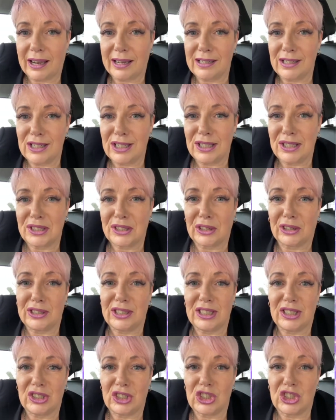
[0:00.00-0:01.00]
and she
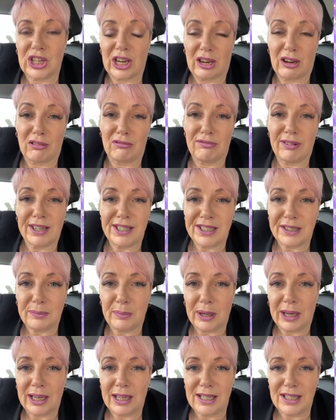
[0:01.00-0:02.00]
started to share her
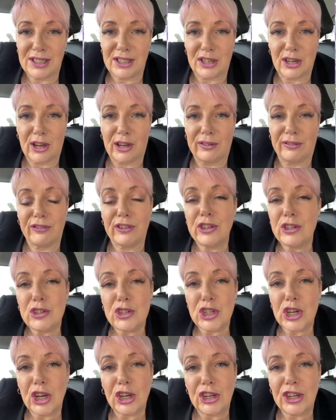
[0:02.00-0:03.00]
recipes and her
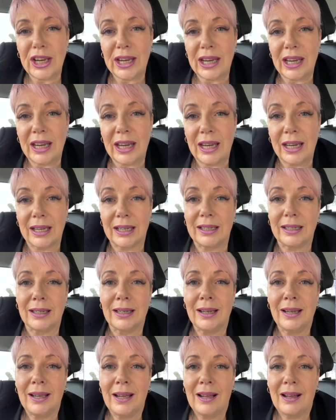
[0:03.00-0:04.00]
food journey and
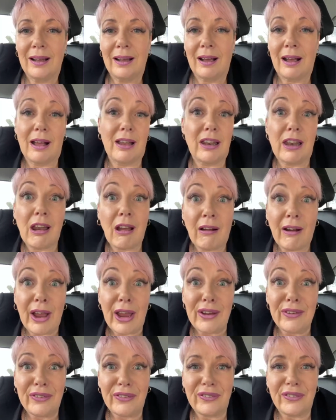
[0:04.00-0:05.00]
her life,